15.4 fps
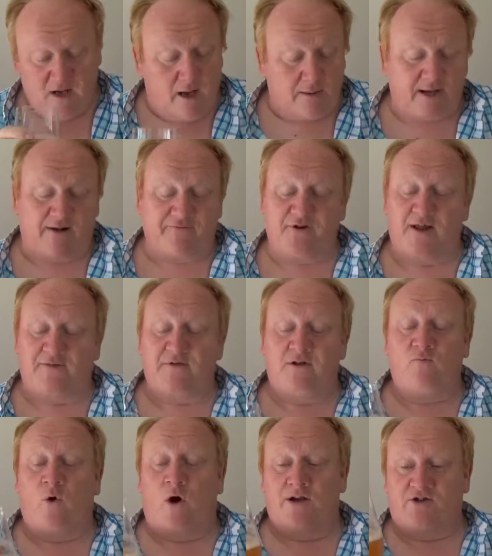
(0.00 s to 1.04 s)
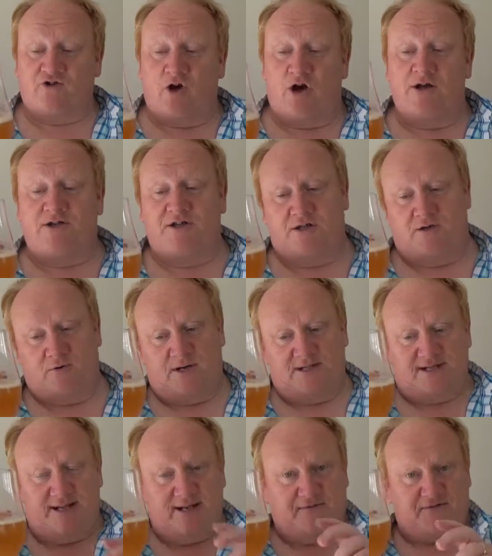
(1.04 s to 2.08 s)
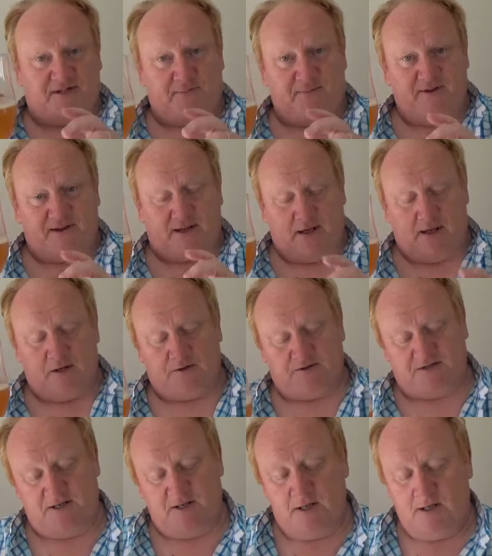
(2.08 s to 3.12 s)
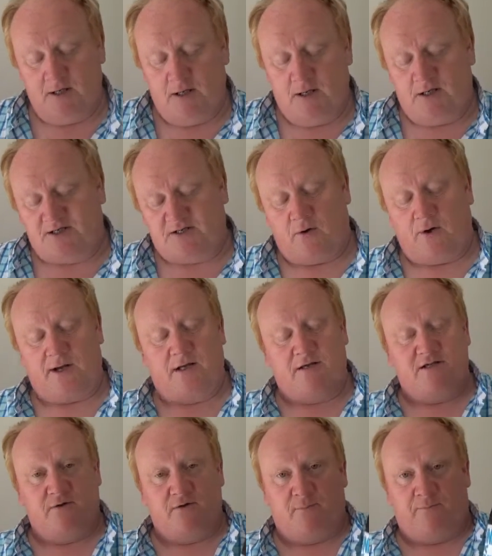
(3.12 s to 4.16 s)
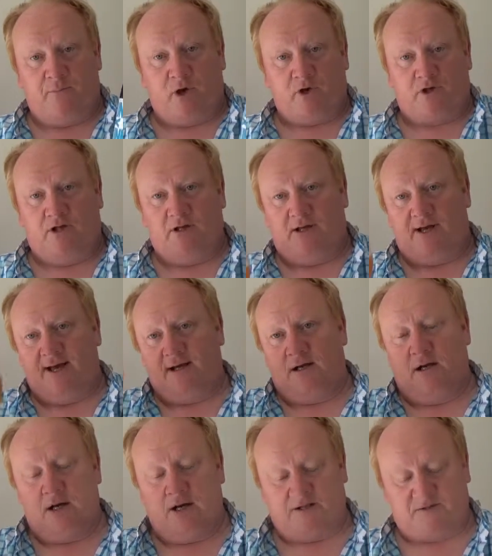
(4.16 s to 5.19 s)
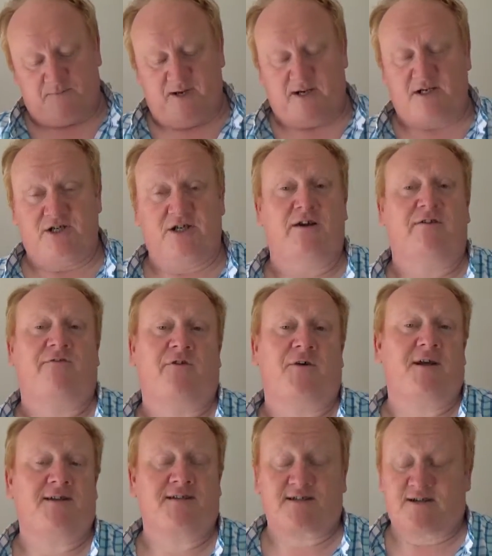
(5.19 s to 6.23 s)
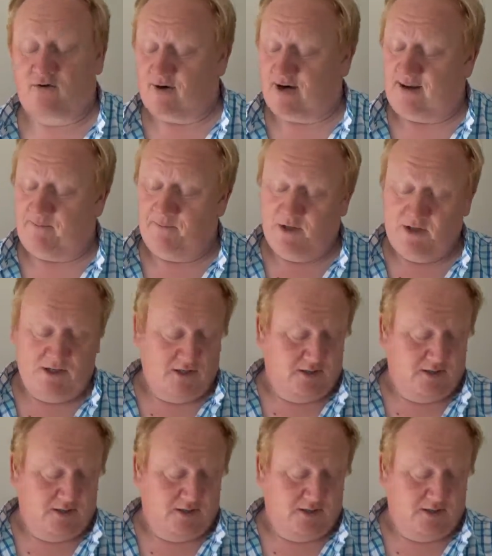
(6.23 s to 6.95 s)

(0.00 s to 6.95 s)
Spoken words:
I'm gonna have another. What I try and do is leave some in the glass, so I can do the bottle and glass picture for Instagram.